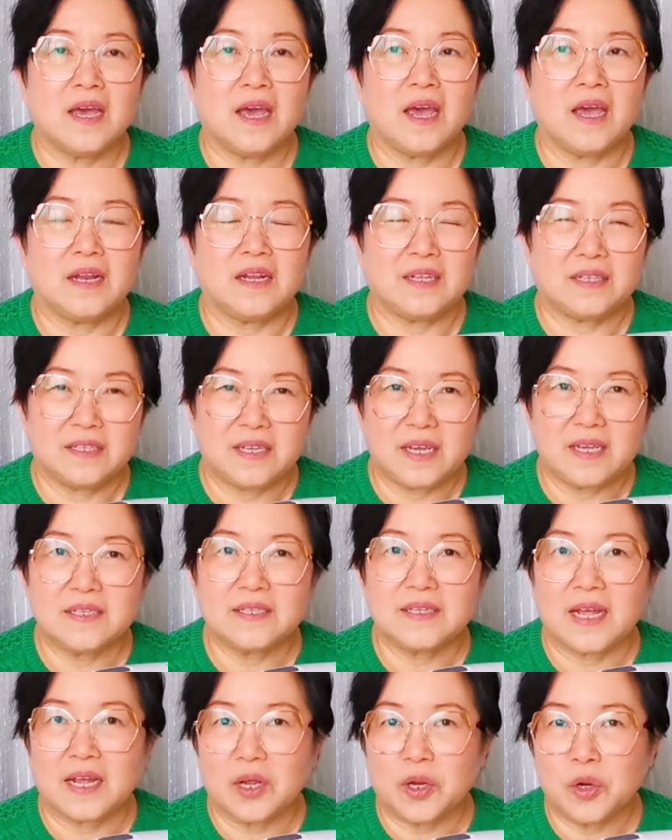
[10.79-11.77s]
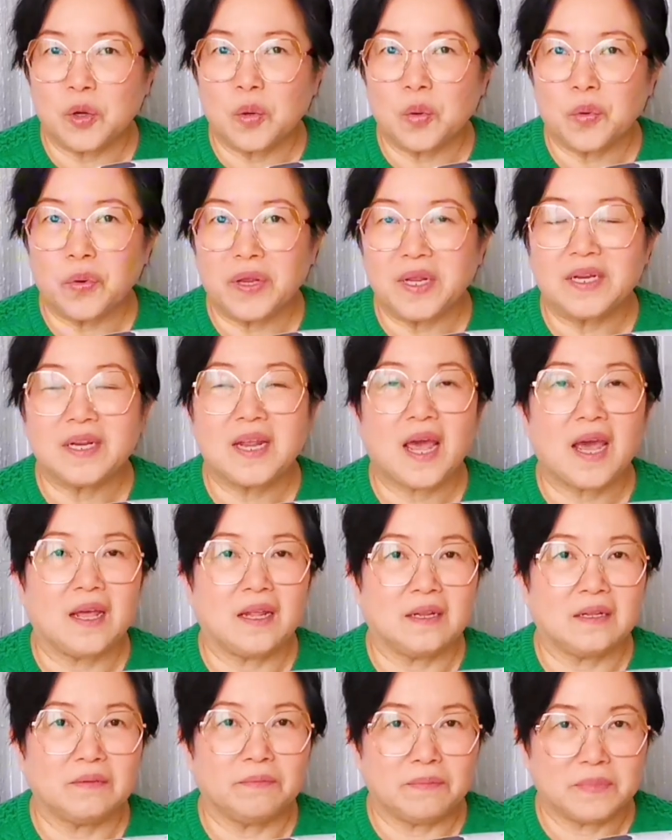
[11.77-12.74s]
and it tastes like chlorine
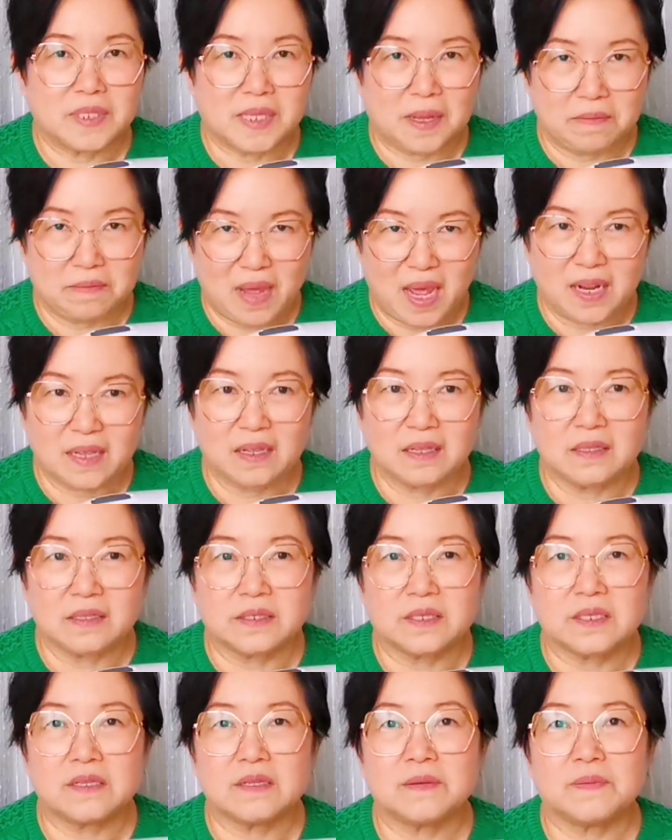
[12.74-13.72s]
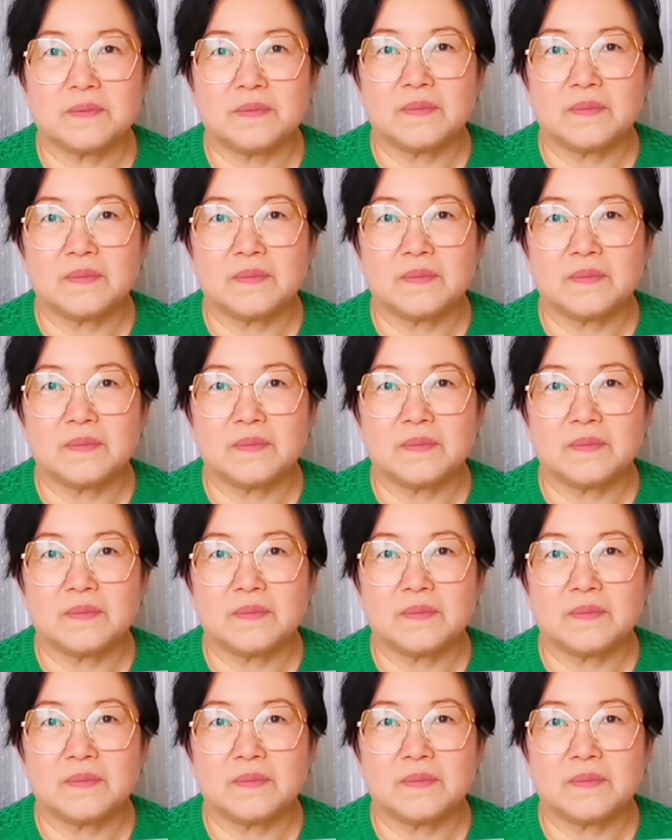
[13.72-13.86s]
and some metals.